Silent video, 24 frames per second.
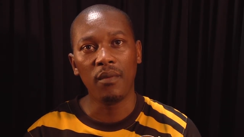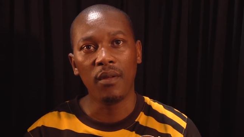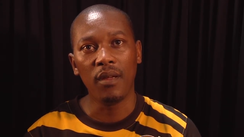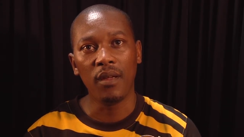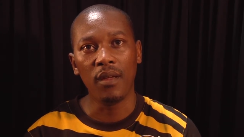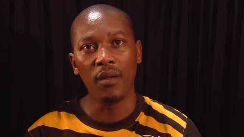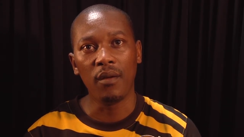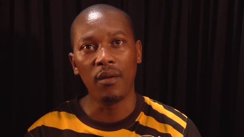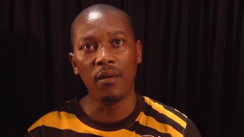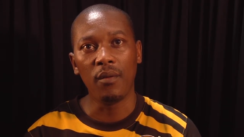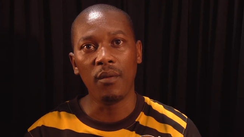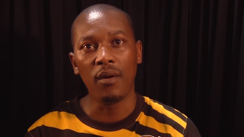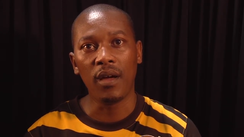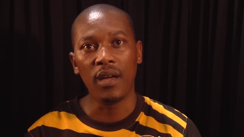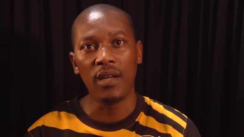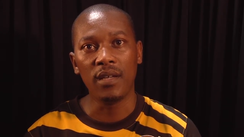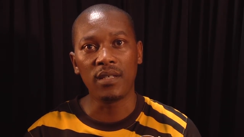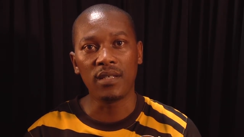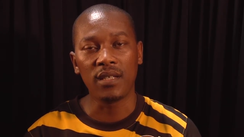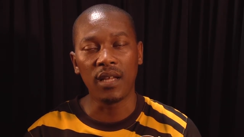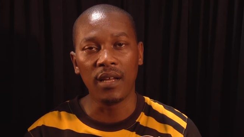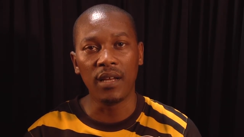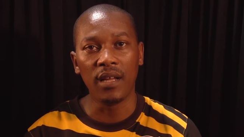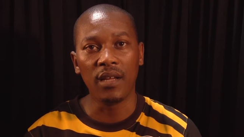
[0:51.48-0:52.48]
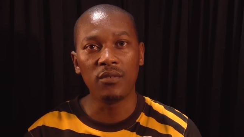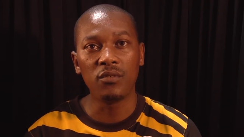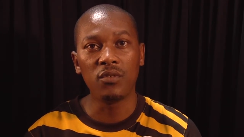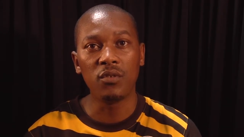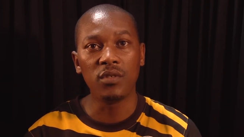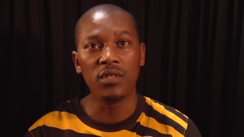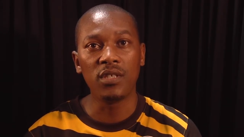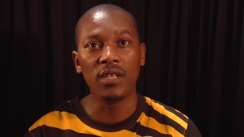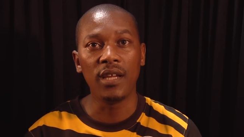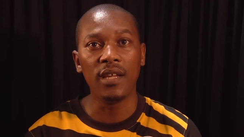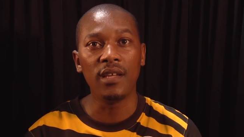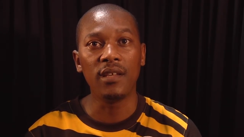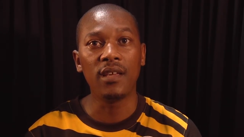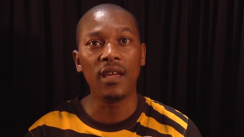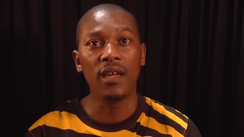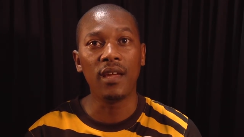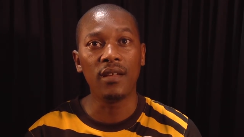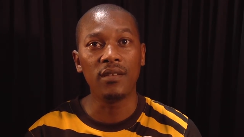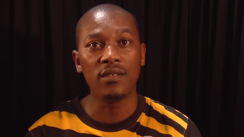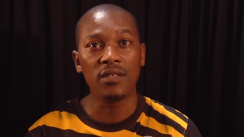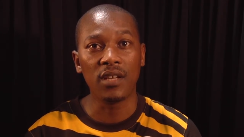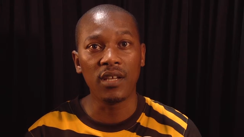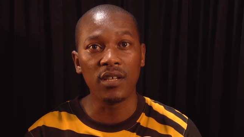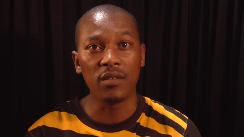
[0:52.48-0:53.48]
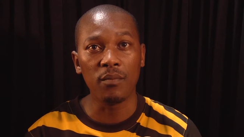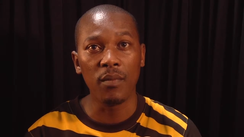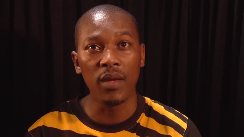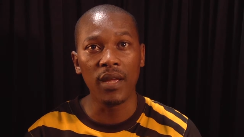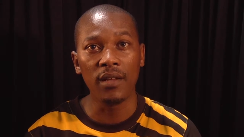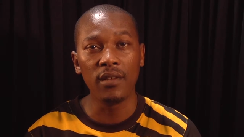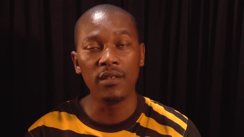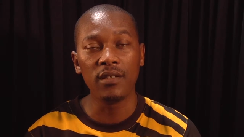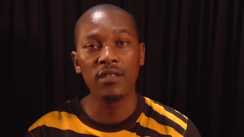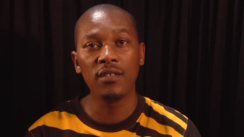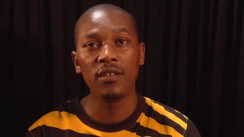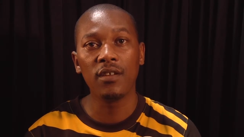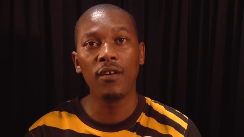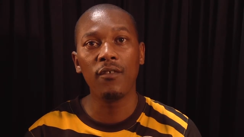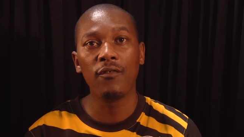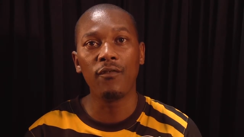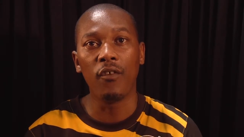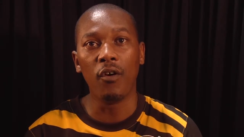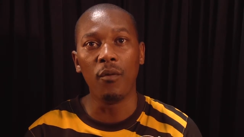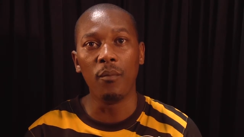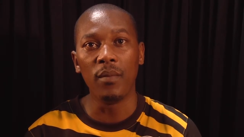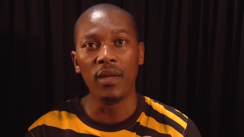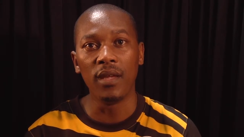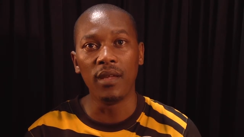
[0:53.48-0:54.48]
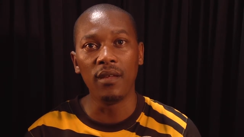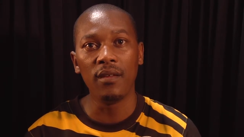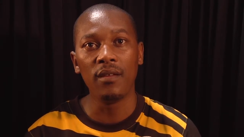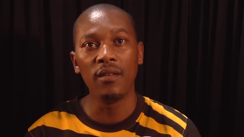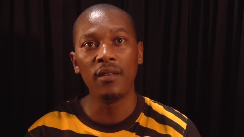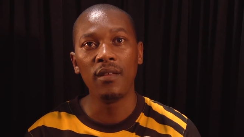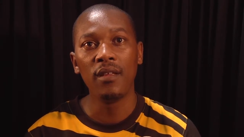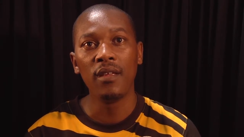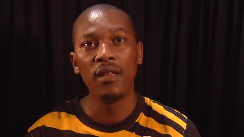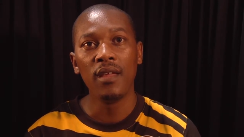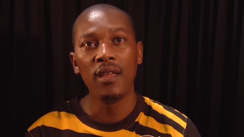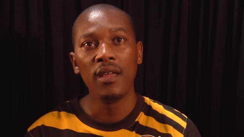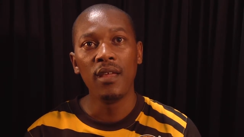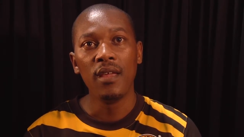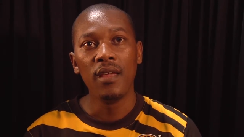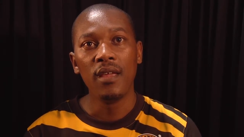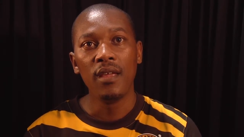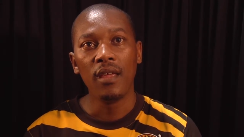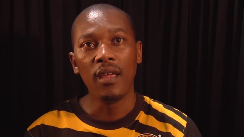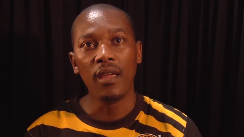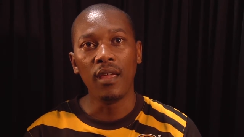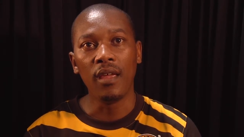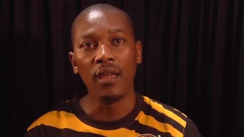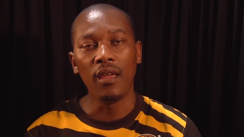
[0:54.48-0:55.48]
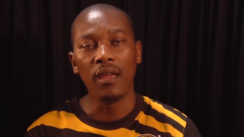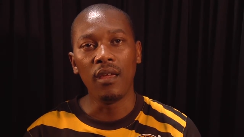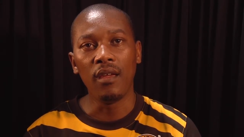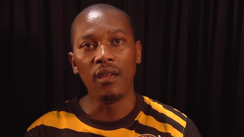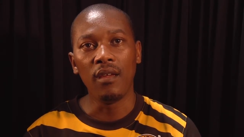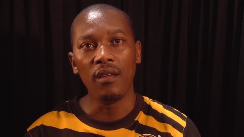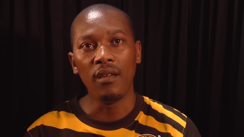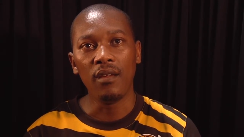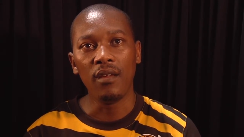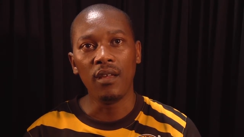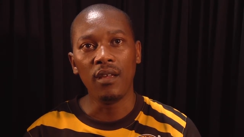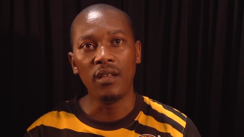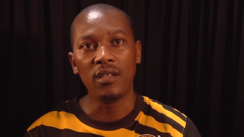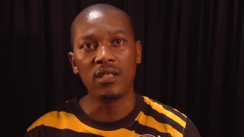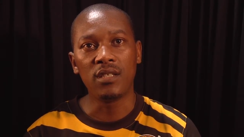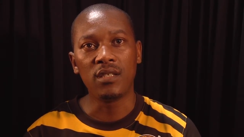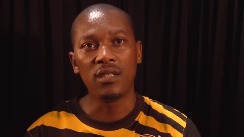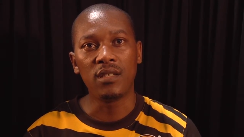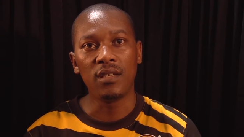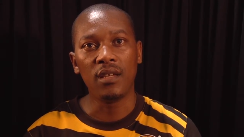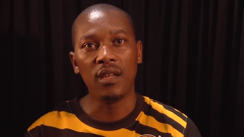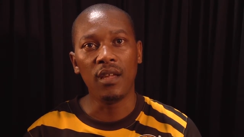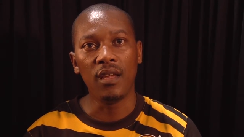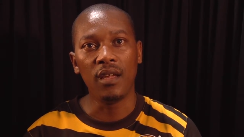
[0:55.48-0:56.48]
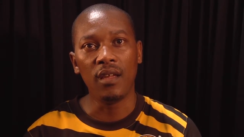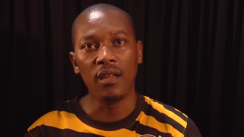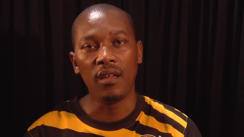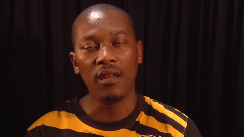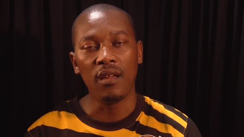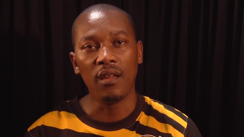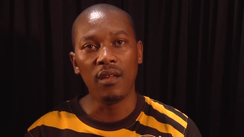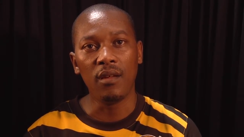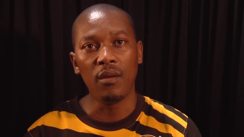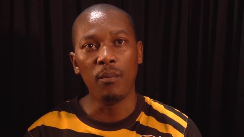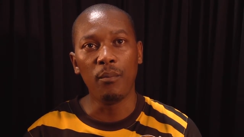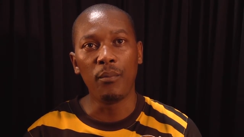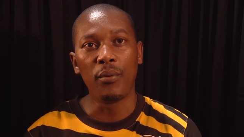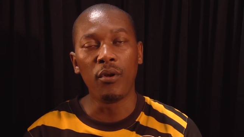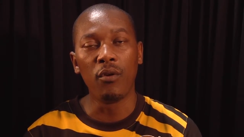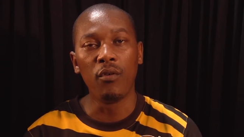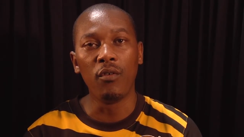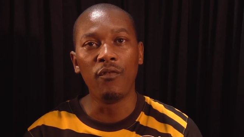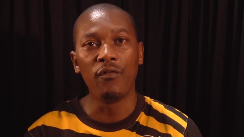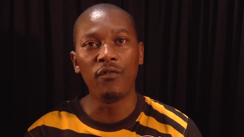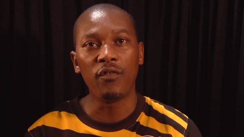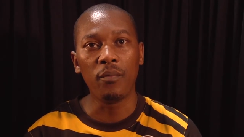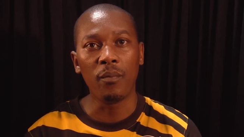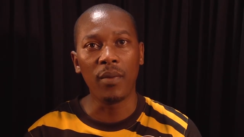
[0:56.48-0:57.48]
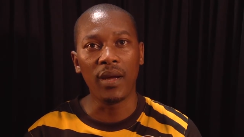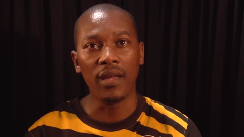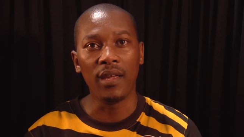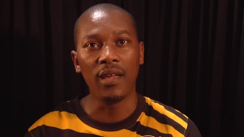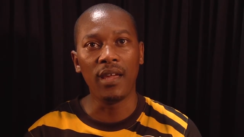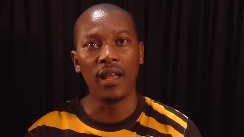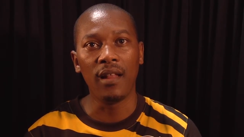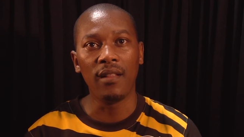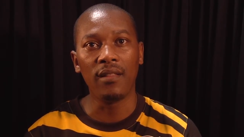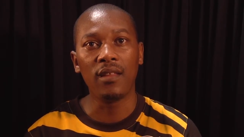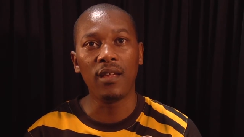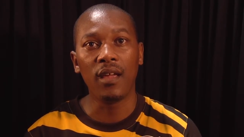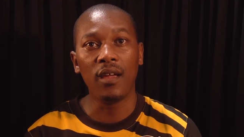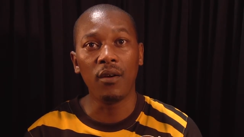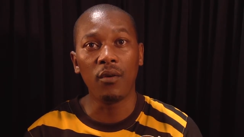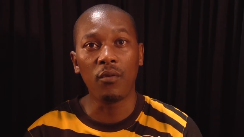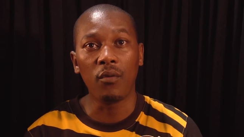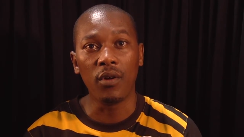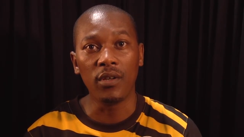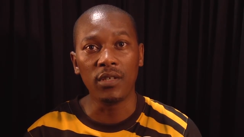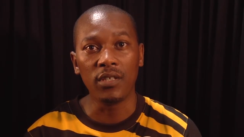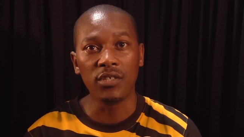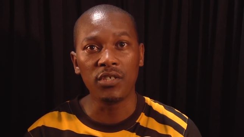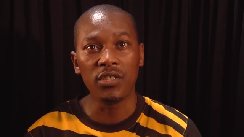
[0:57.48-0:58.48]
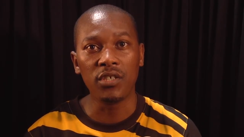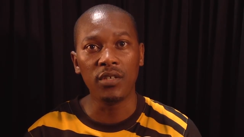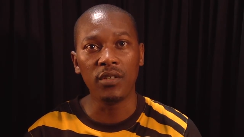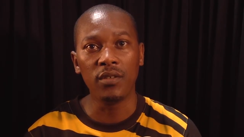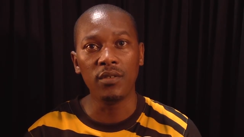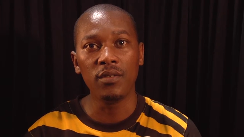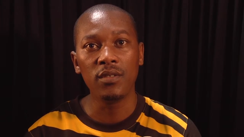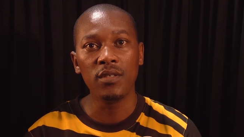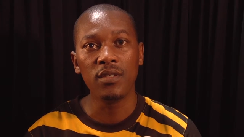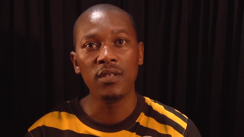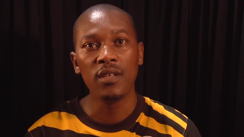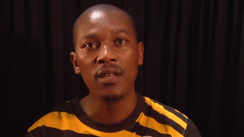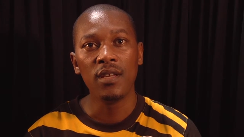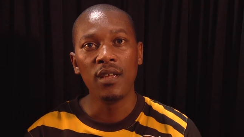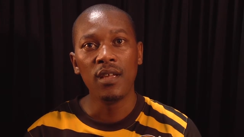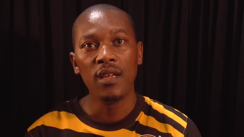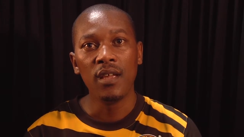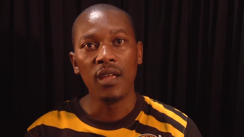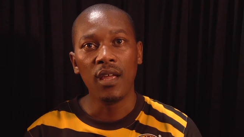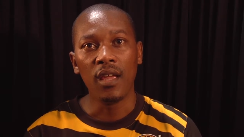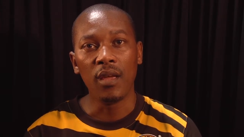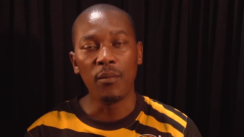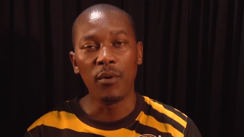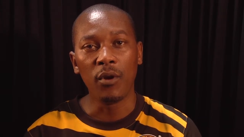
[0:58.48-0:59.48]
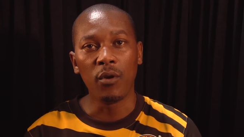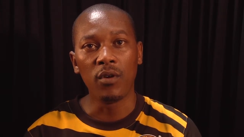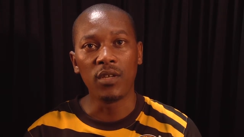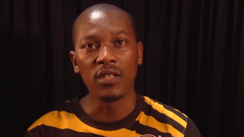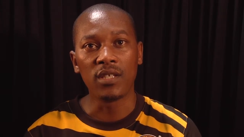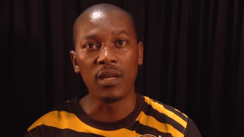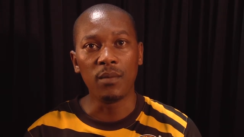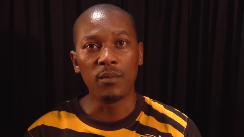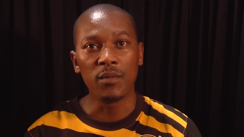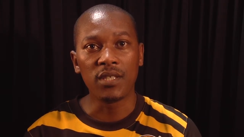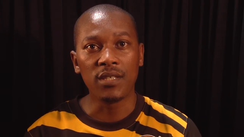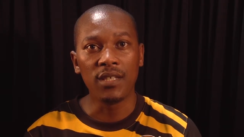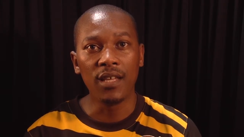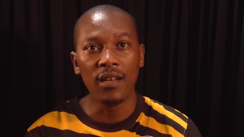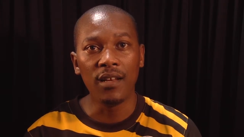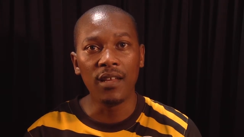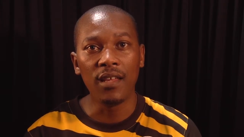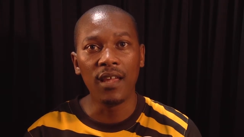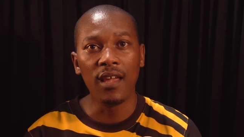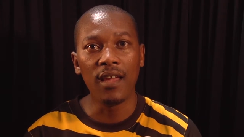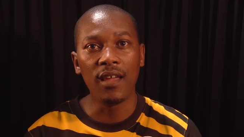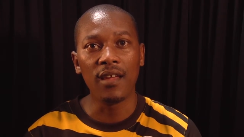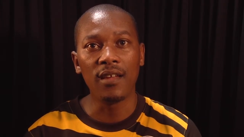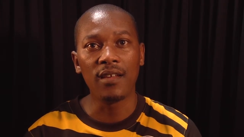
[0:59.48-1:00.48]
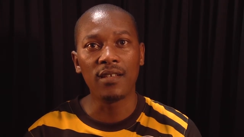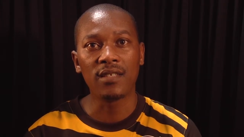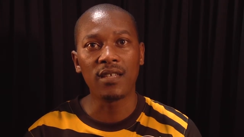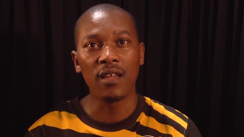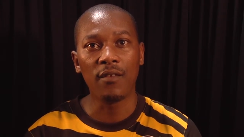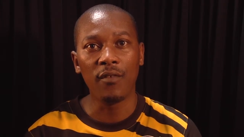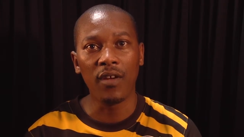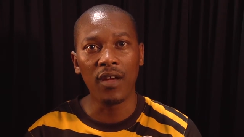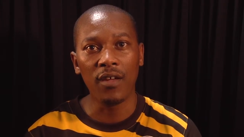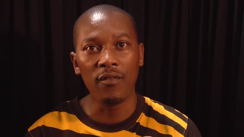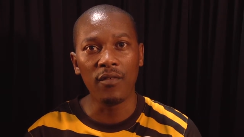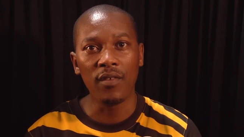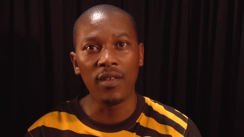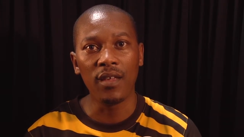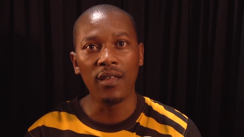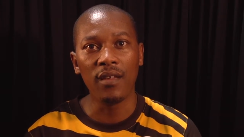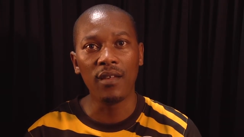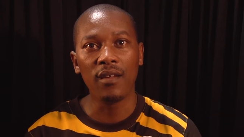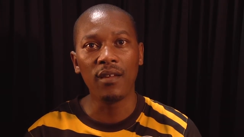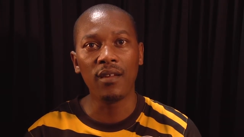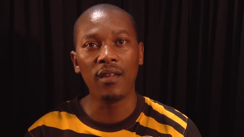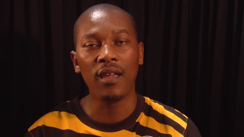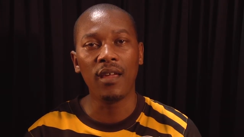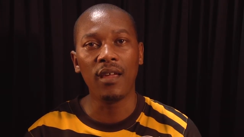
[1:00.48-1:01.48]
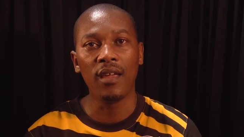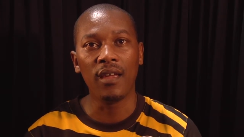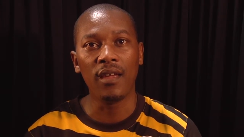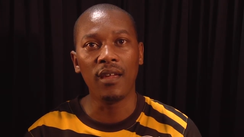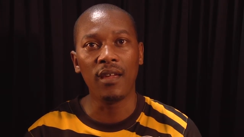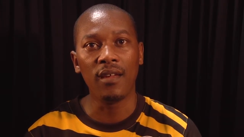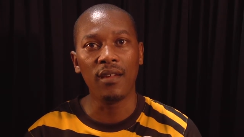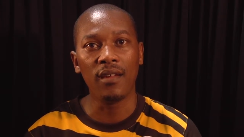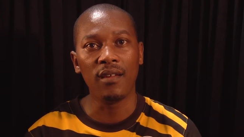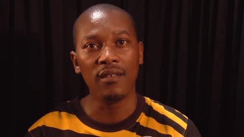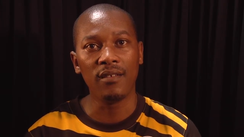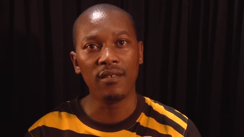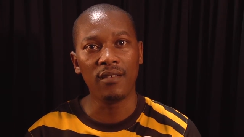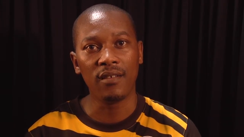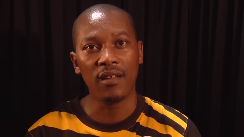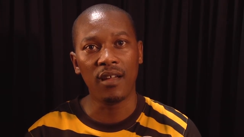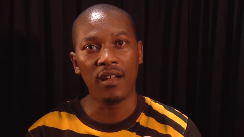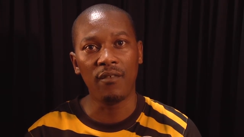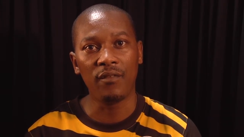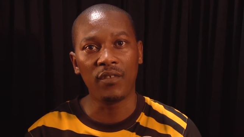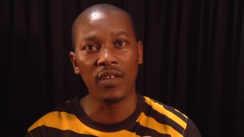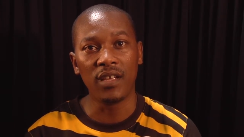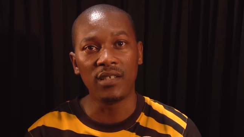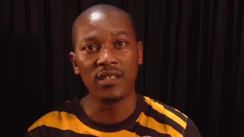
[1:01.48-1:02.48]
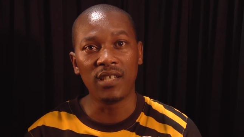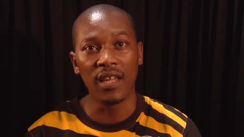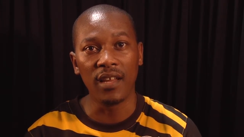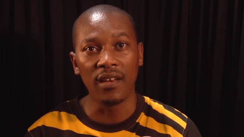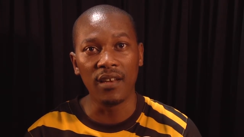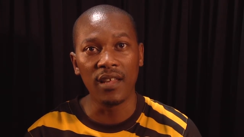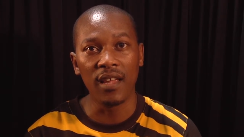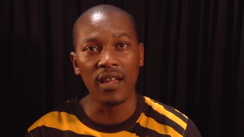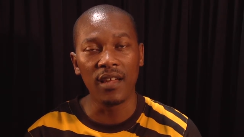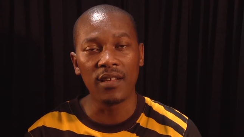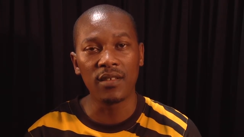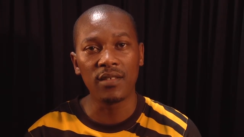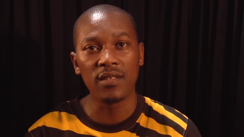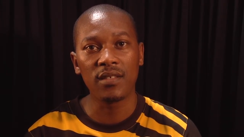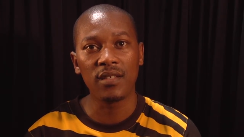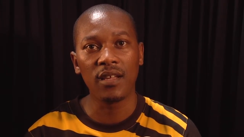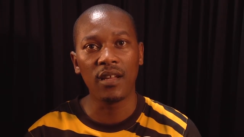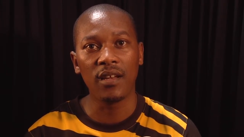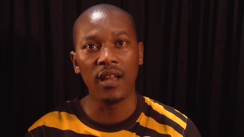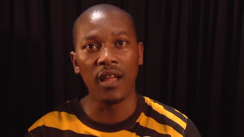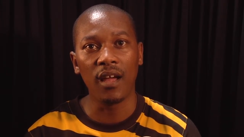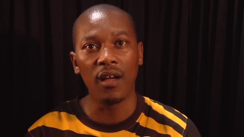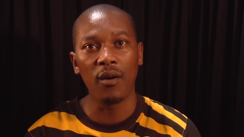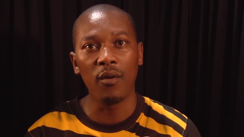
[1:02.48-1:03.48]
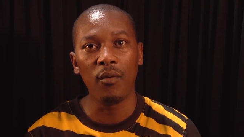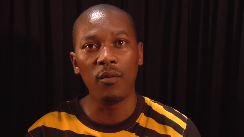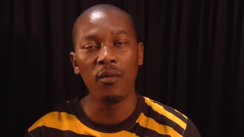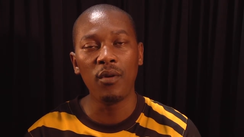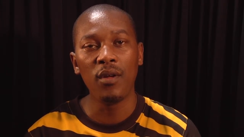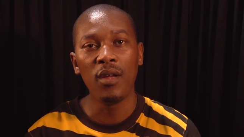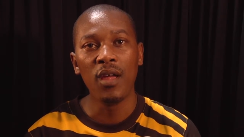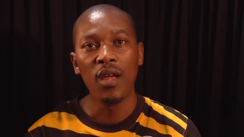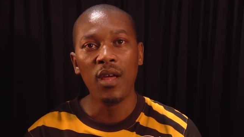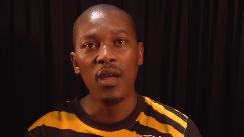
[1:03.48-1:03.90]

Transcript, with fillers: uh, I started to take a treatment. For me, uh, it improved my health conditions because I'm still here surviving after 10 years now.